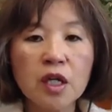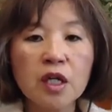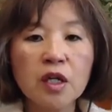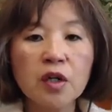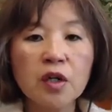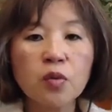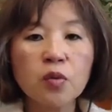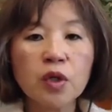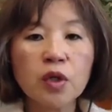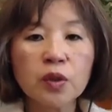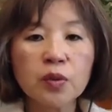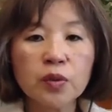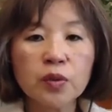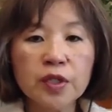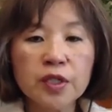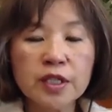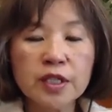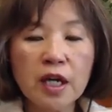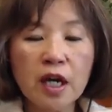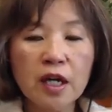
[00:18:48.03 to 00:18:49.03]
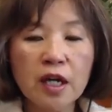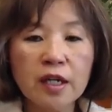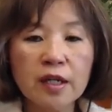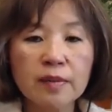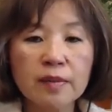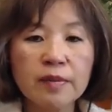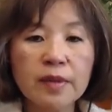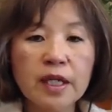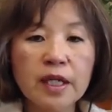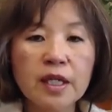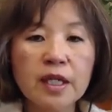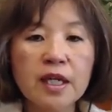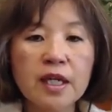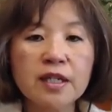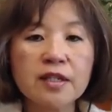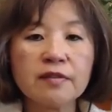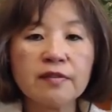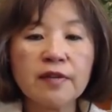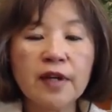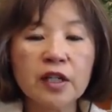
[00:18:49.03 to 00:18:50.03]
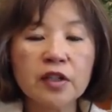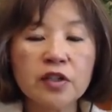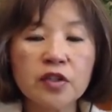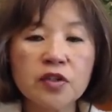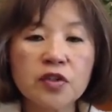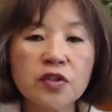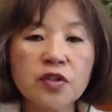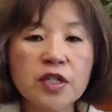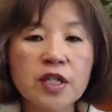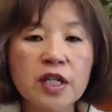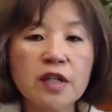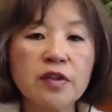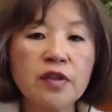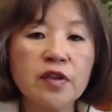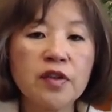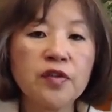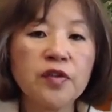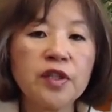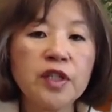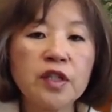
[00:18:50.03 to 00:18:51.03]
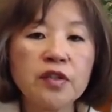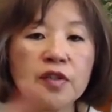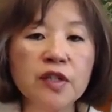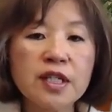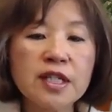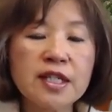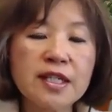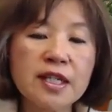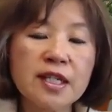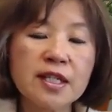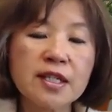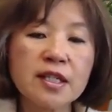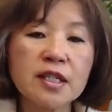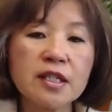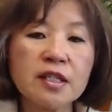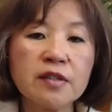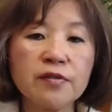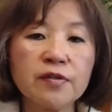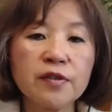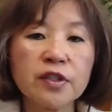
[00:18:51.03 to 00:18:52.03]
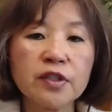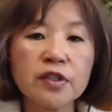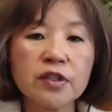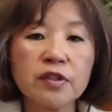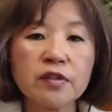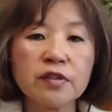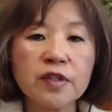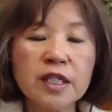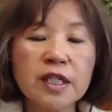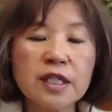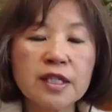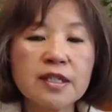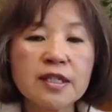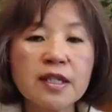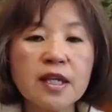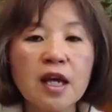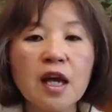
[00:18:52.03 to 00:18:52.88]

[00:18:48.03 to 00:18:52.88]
work with time as vectors in 360 different degrees.